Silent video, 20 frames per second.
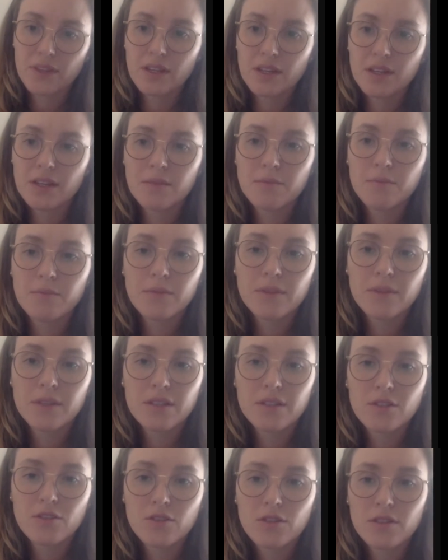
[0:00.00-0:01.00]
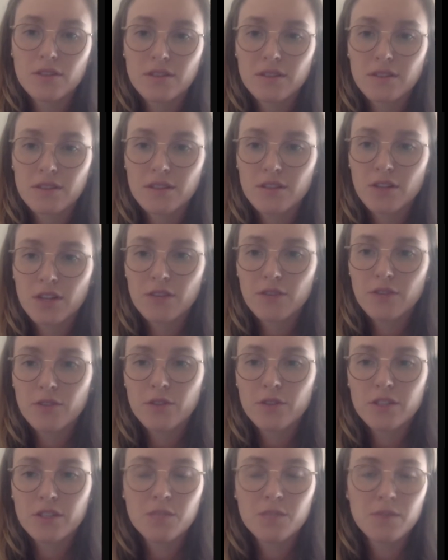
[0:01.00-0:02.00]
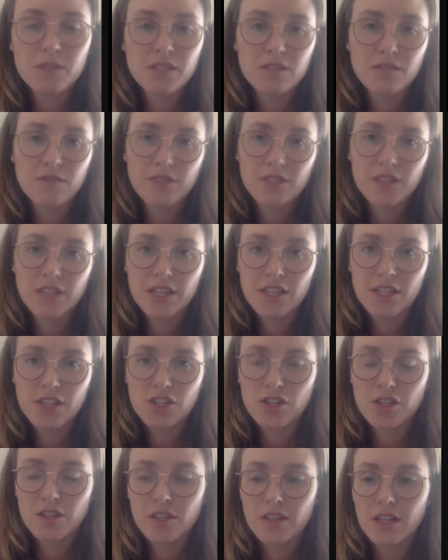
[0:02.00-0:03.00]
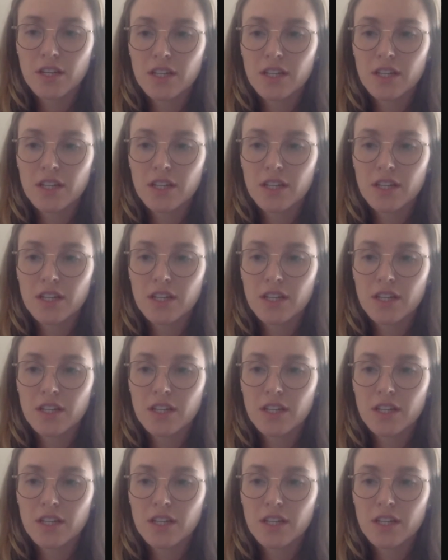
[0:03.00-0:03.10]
In the GraphQL specification